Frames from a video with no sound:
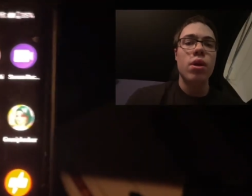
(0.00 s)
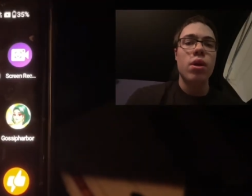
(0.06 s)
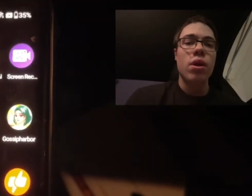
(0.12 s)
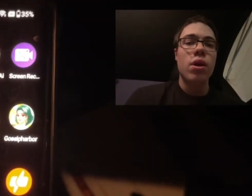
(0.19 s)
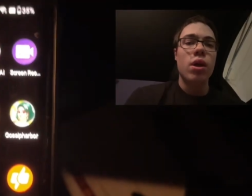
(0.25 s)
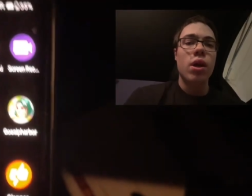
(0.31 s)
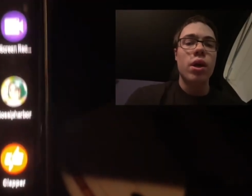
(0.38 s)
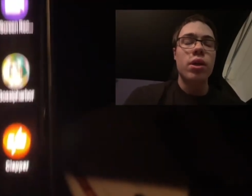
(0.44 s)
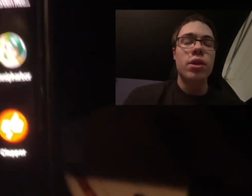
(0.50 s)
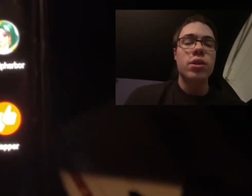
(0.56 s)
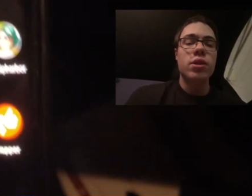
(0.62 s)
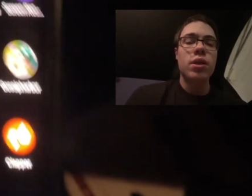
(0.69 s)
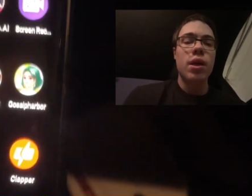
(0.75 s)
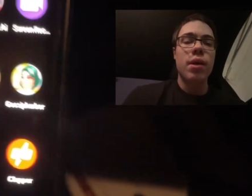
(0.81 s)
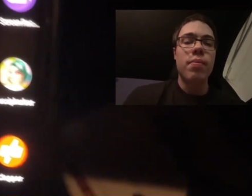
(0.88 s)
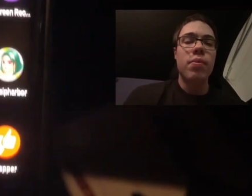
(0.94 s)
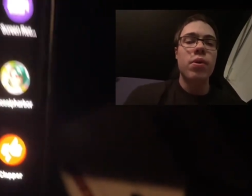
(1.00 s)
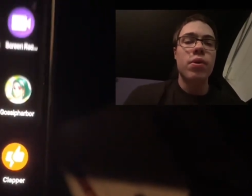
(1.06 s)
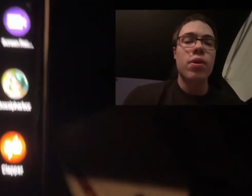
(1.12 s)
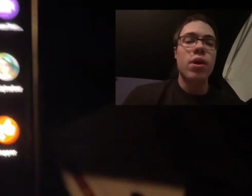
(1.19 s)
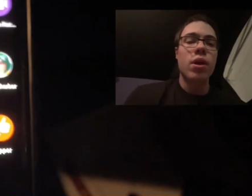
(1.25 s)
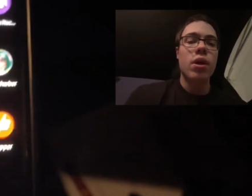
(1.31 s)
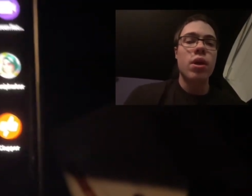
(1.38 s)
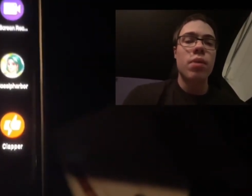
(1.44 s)
hunting sniper,
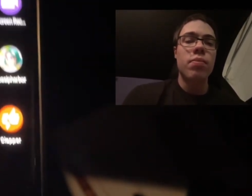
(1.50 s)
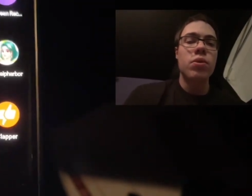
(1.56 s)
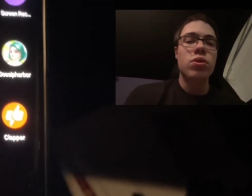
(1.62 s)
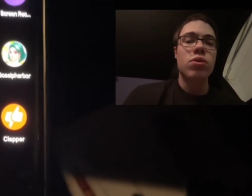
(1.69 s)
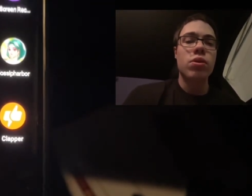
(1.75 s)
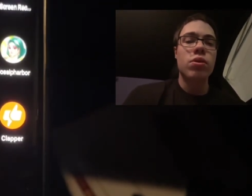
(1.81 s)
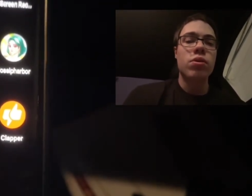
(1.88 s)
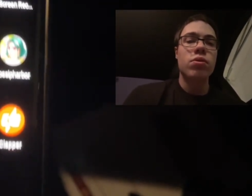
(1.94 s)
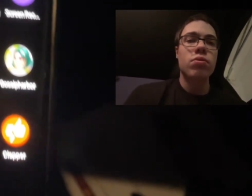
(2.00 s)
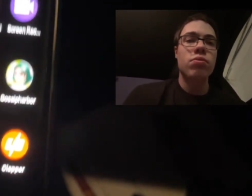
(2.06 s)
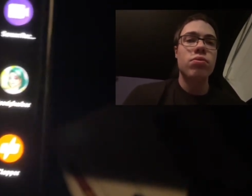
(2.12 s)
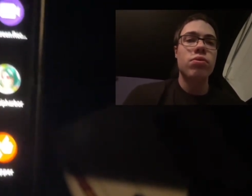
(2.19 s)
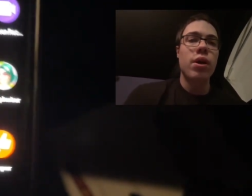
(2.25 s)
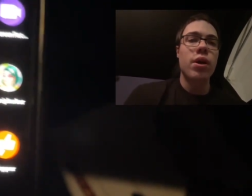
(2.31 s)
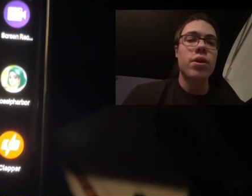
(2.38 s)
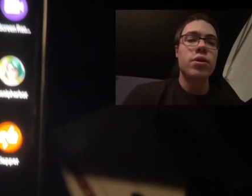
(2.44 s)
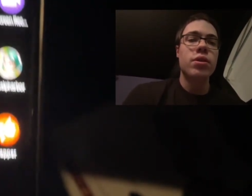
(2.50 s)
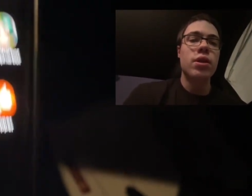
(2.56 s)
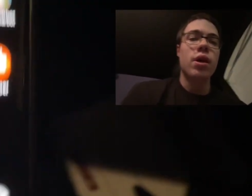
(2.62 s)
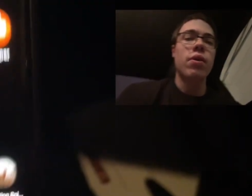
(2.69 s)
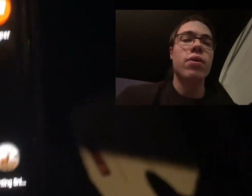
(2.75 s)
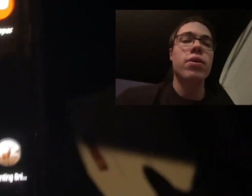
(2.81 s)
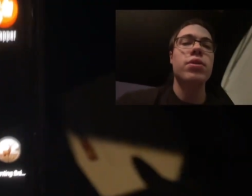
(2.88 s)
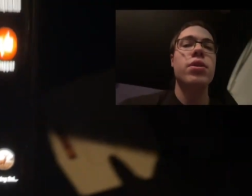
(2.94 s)
then be sure to try this
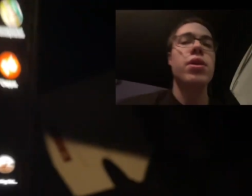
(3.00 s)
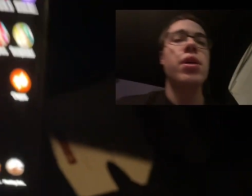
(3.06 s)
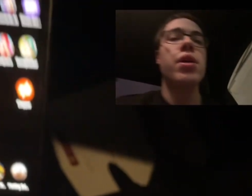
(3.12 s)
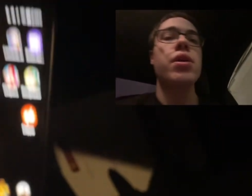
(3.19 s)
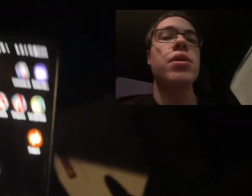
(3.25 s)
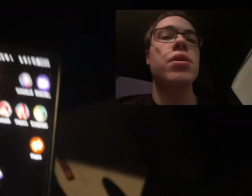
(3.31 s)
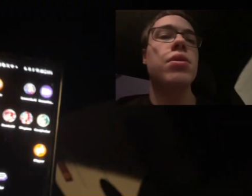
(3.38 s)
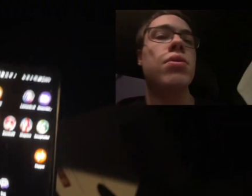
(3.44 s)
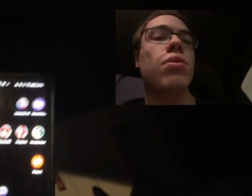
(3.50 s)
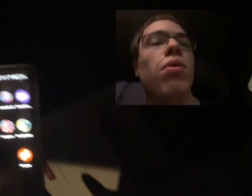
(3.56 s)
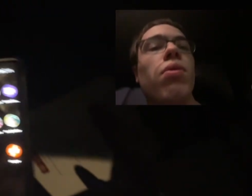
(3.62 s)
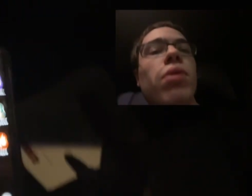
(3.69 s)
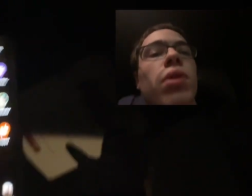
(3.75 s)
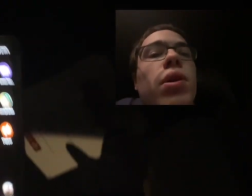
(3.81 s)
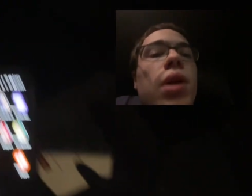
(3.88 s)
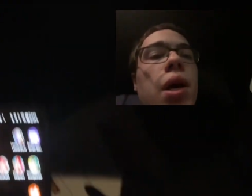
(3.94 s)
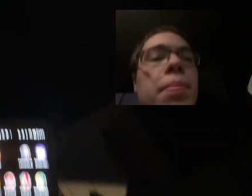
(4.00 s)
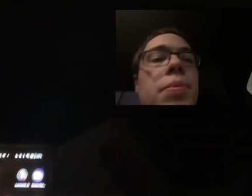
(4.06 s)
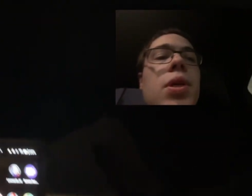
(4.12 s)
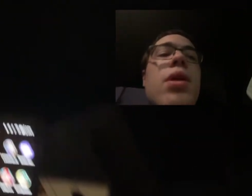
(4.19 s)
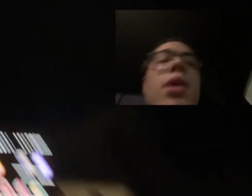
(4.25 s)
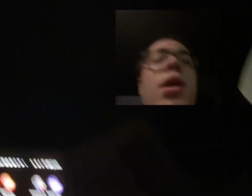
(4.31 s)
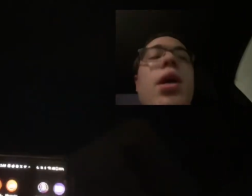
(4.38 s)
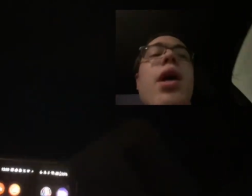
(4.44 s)
out, because it is totally
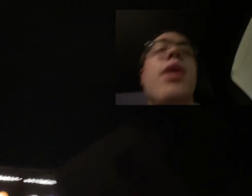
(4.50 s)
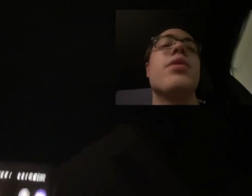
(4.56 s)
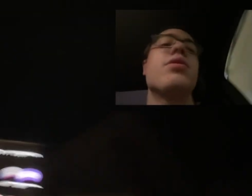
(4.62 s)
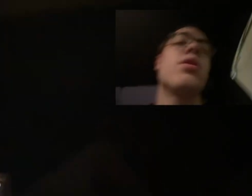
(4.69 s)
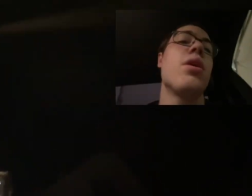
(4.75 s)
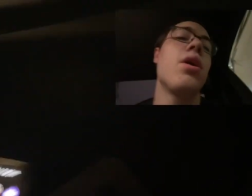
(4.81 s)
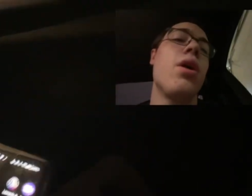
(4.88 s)
updated, guys,